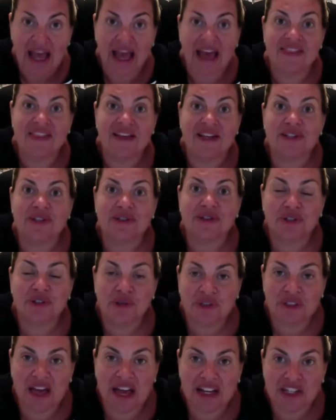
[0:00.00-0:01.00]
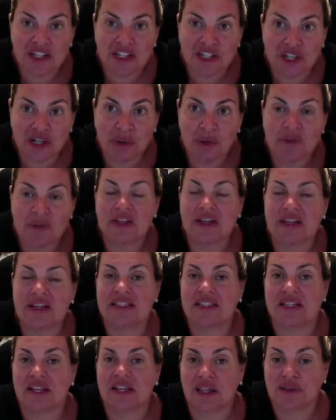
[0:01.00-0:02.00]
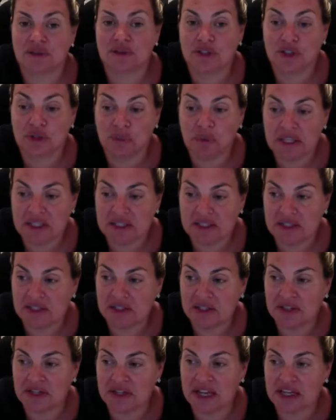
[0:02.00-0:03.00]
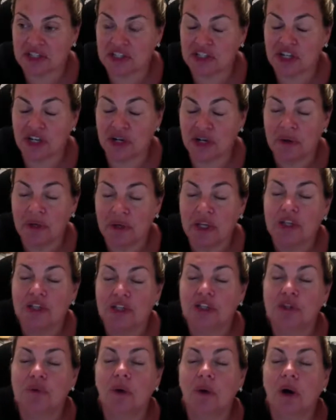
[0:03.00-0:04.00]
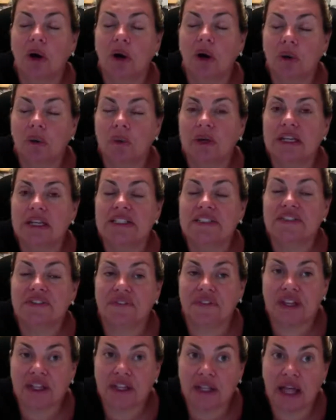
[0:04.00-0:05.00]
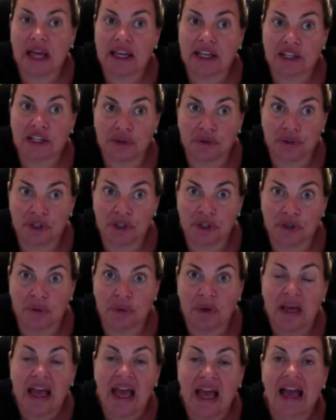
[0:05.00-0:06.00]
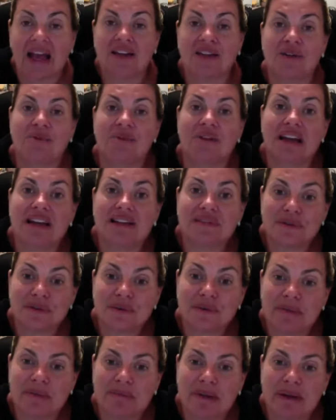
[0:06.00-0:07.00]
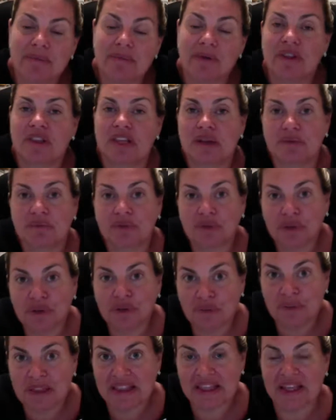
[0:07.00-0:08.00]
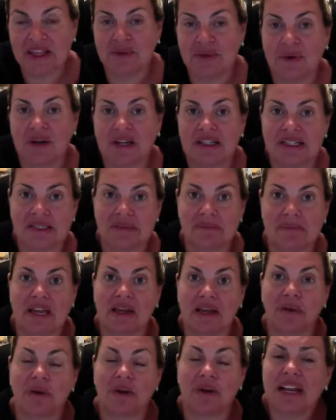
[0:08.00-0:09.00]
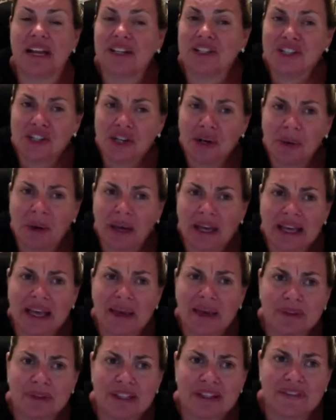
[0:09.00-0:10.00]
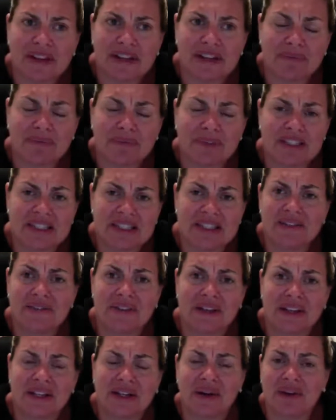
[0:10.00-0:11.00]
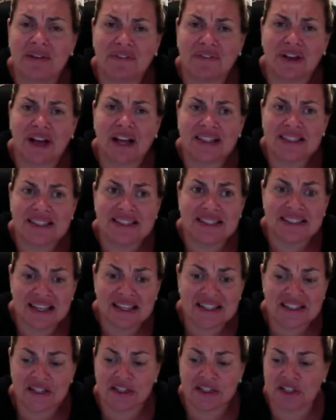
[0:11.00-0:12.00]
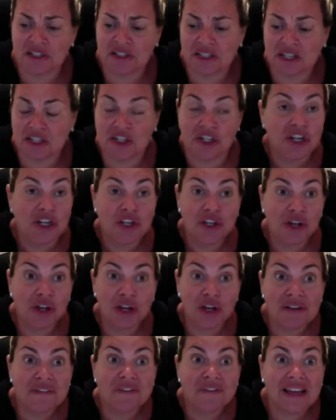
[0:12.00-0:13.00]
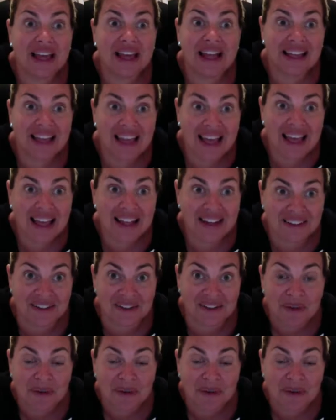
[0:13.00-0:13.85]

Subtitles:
and then you do that show and then it's another 2 weeks until the next show, you always feel like you're new and you never remember the improvement that you wanted to make. Or next show, I can't believe I didn't, I forgot to say such and such. You're going to forget again